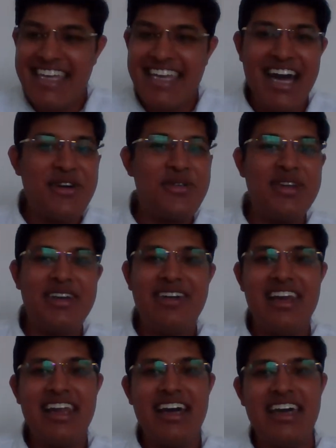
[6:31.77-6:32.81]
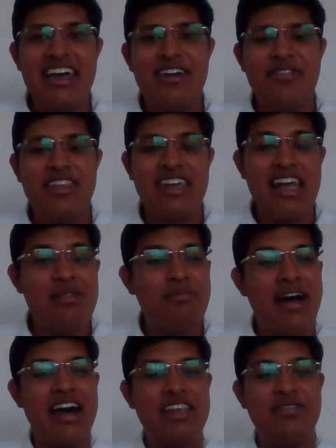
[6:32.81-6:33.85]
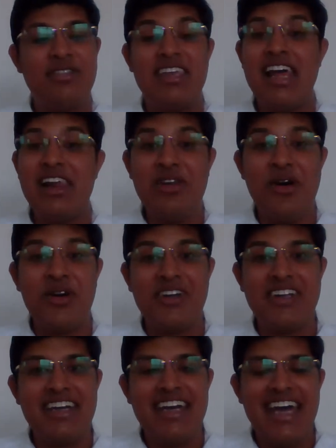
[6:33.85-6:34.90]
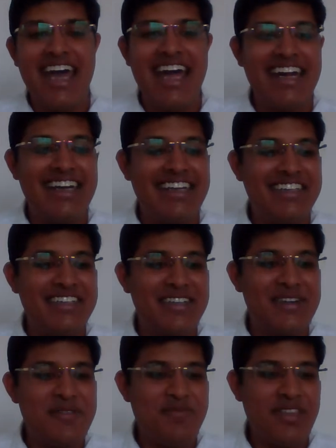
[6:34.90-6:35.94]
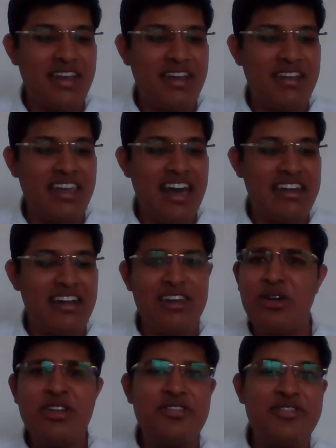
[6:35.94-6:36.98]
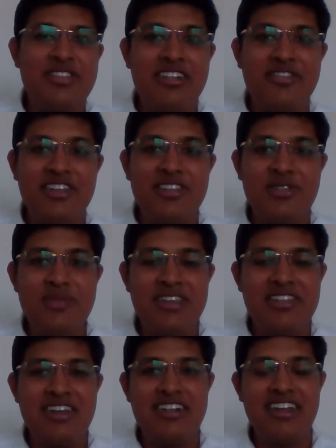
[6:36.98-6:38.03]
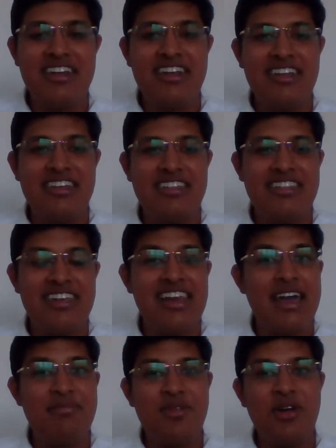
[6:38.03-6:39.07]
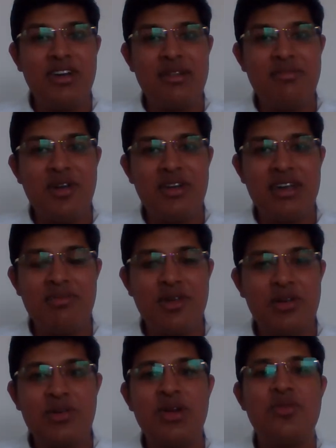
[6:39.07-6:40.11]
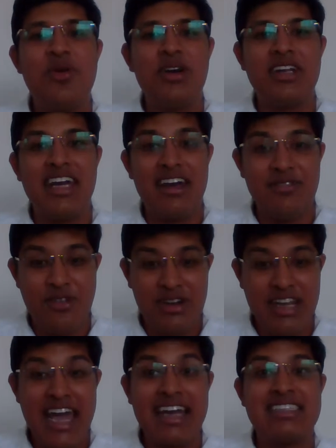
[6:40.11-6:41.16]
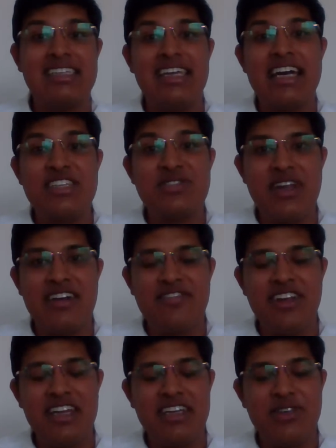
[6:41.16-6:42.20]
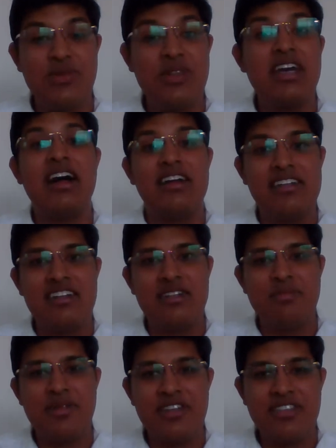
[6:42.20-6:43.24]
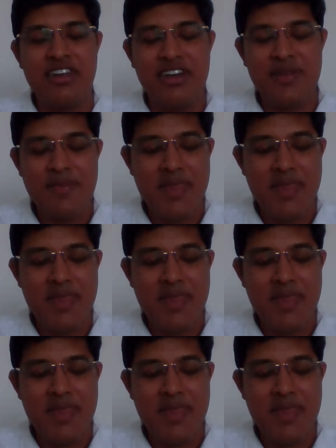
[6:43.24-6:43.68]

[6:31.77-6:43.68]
kya hone wala hai, whether I'll pass, whether I'll not. And yeah, a lot of stuff is to be studied, and still I'm not doing what actually I should have done to the 100%.